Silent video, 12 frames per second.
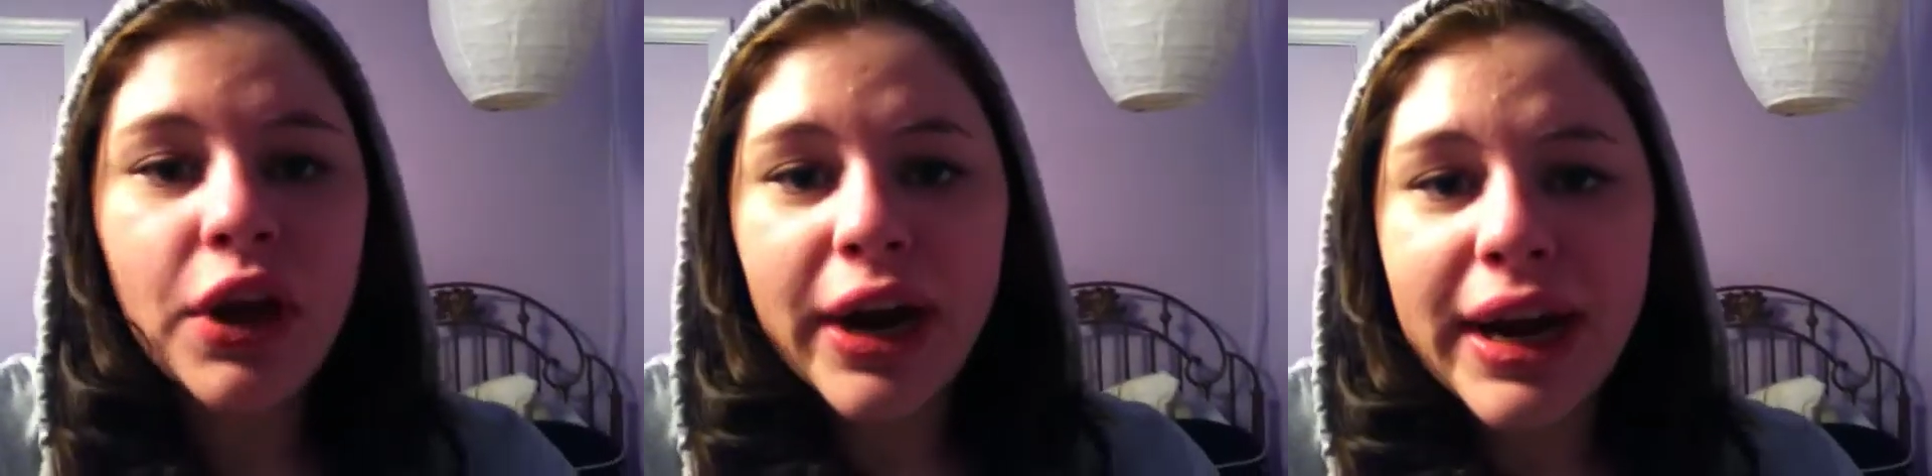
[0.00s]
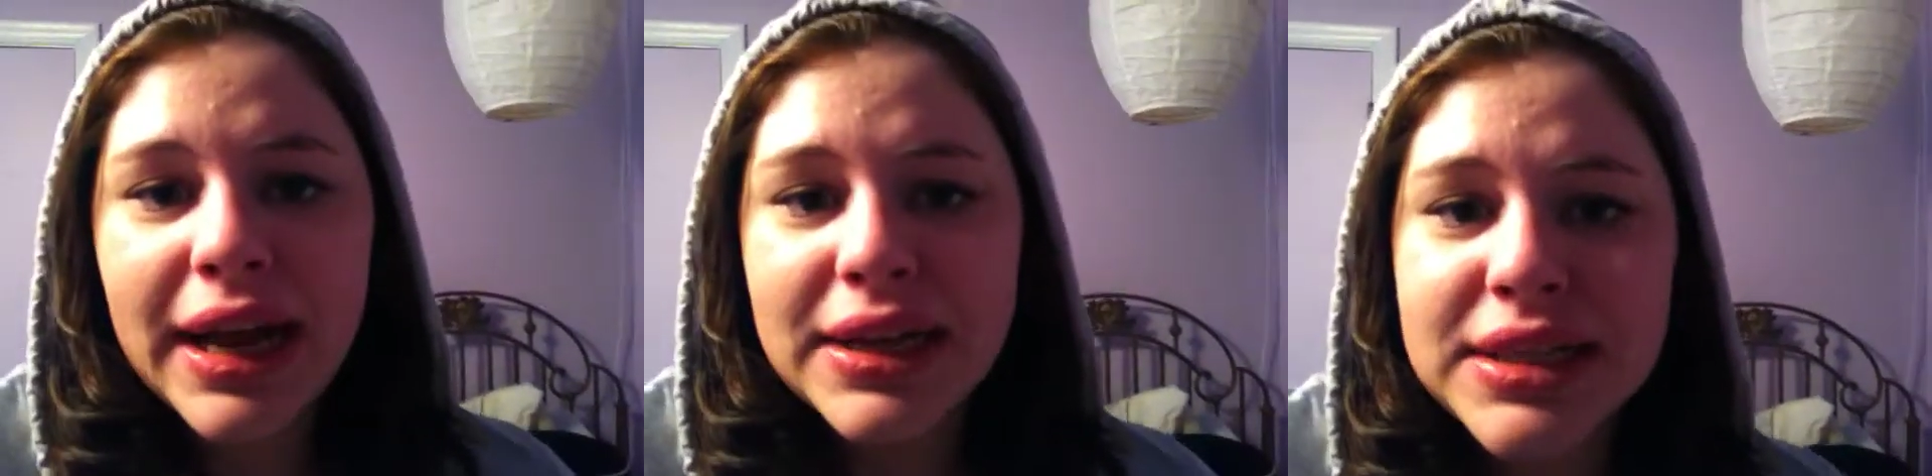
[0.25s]

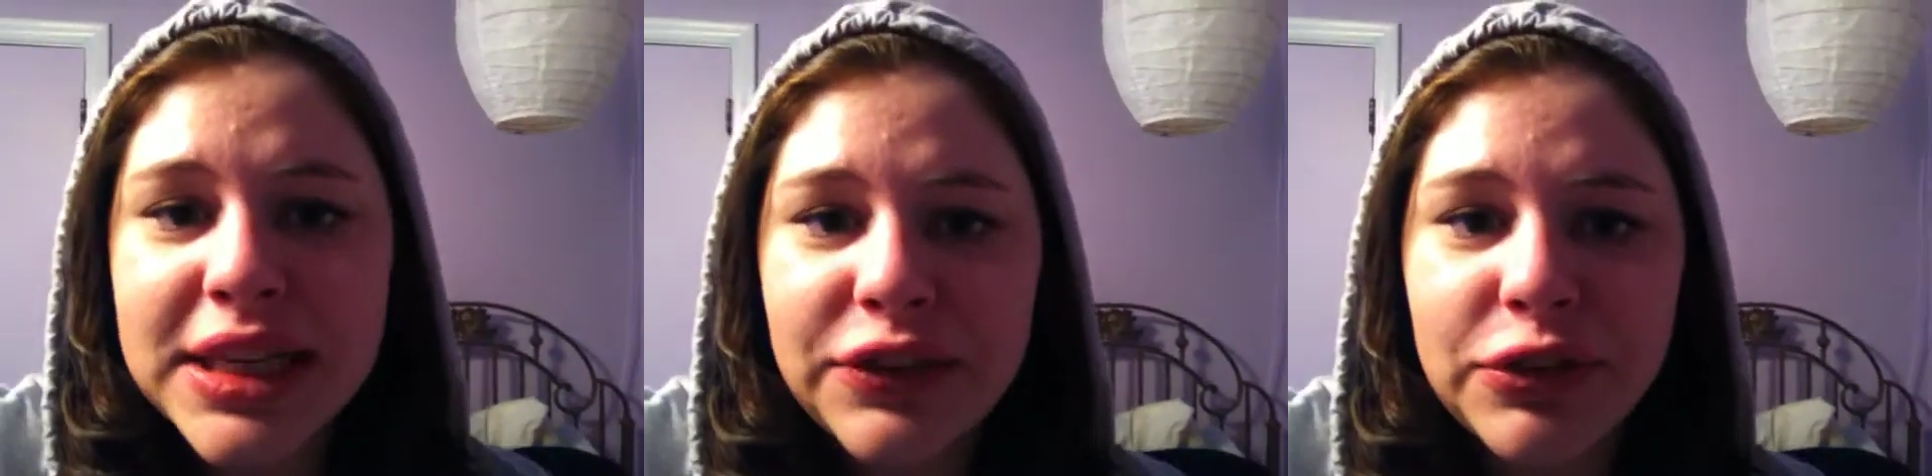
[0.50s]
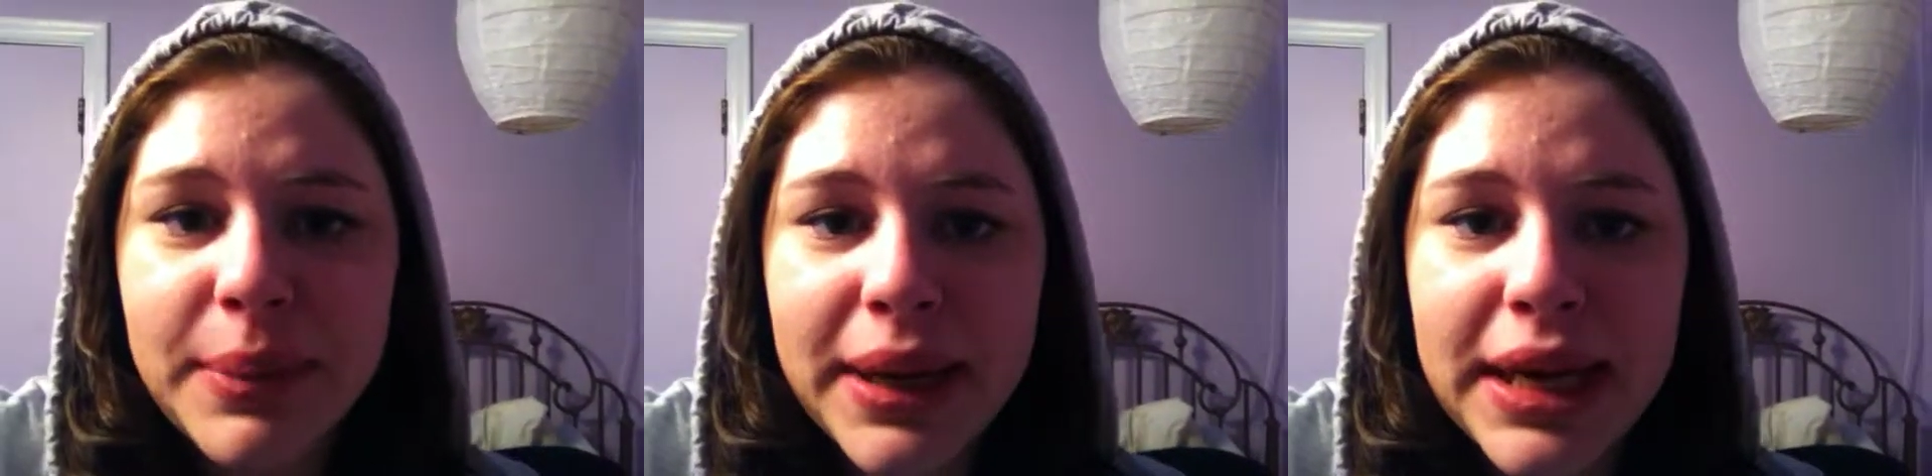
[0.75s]
Alright, I'll see
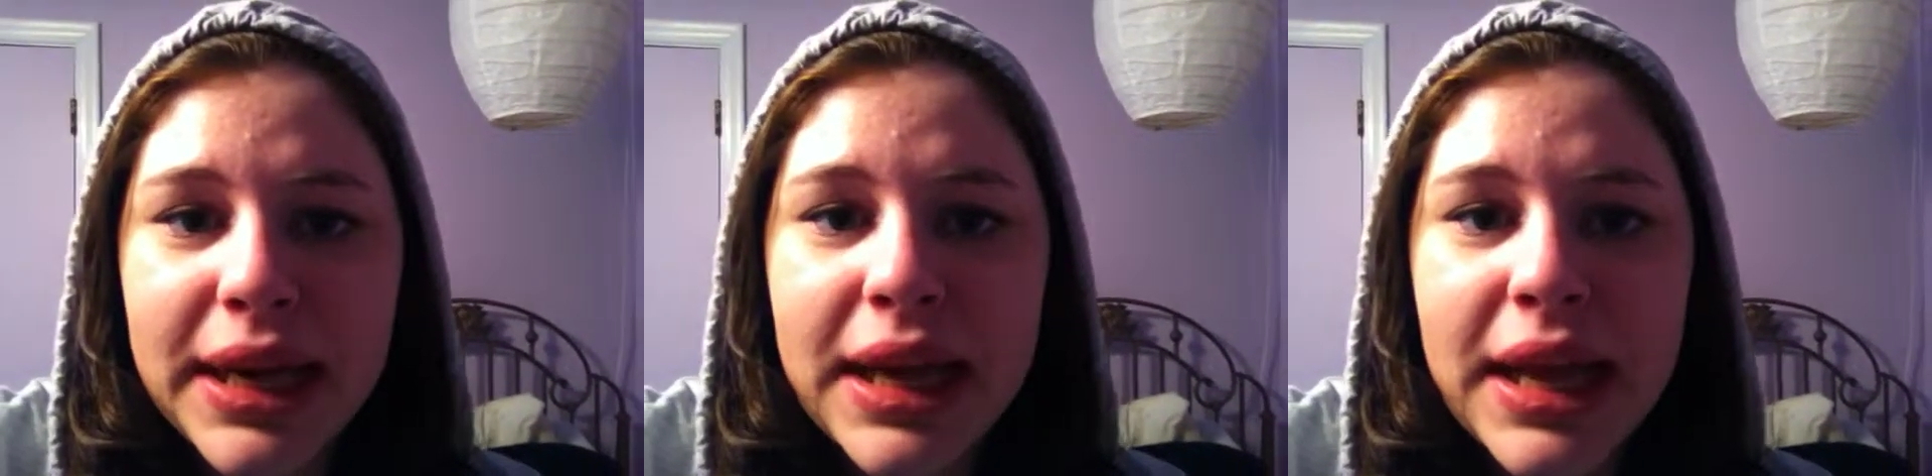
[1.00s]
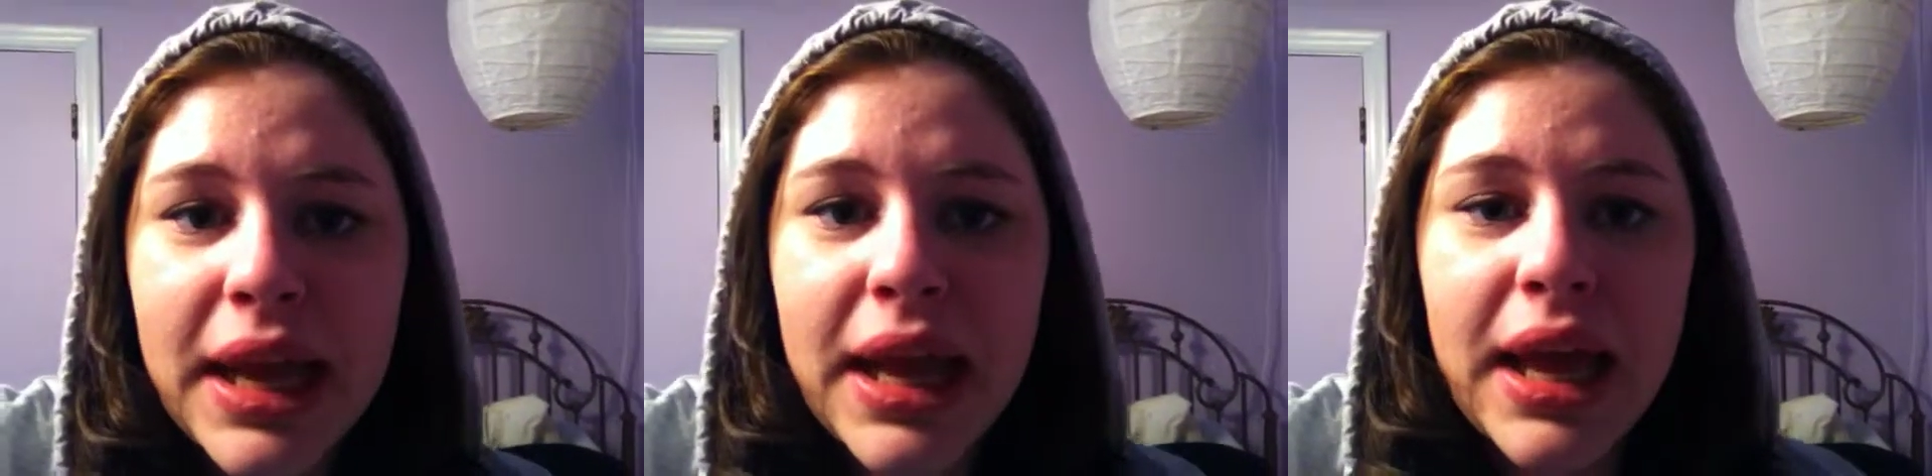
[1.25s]
everybody.
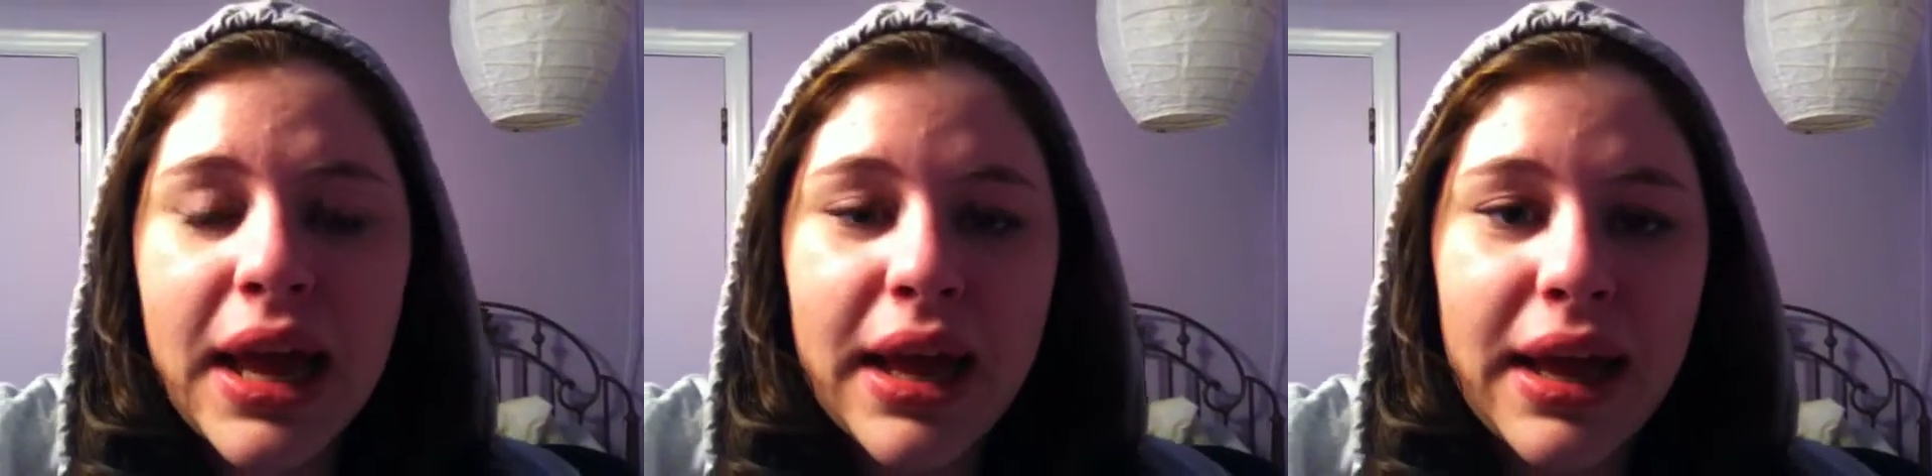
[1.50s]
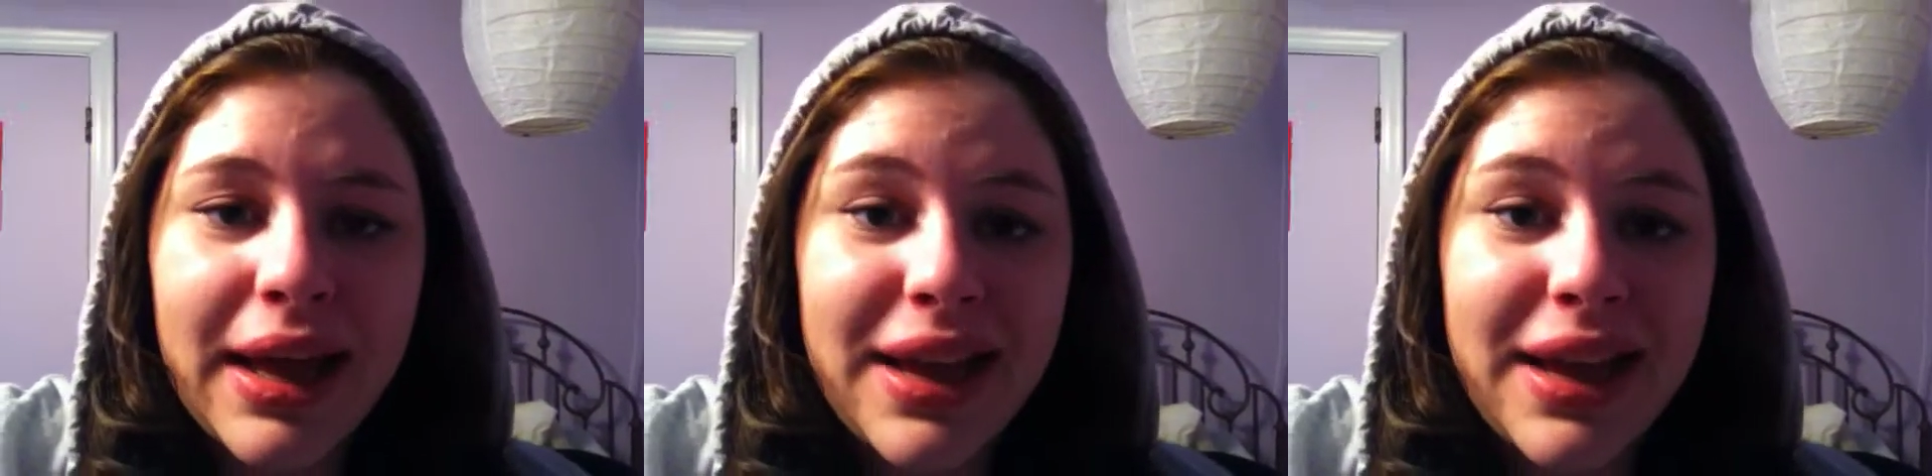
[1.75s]
Uh,